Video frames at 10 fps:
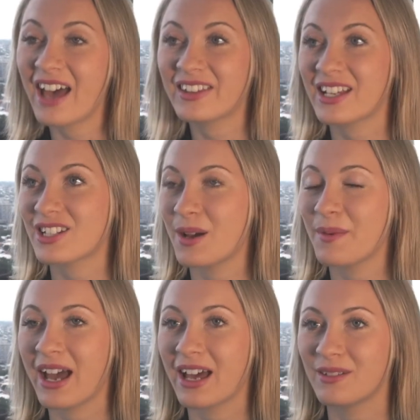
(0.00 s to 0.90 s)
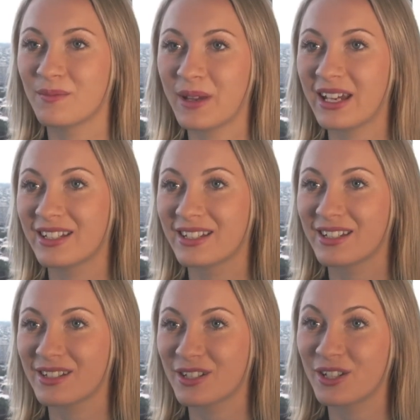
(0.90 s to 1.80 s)
At that time I hadn't been
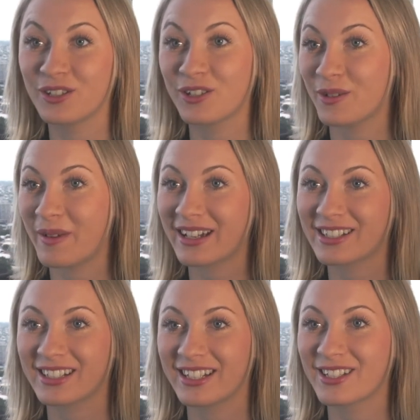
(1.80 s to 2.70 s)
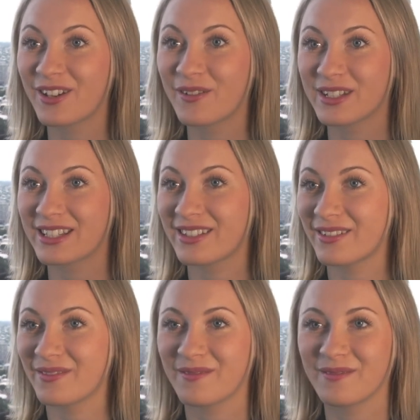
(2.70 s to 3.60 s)
to Europe actually, so it was
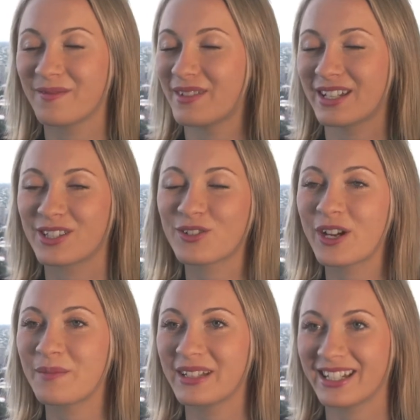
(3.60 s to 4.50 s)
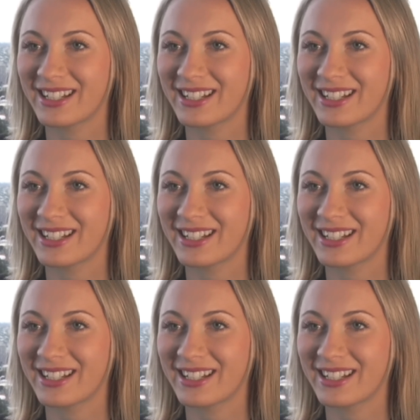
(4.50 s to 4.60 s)
extremely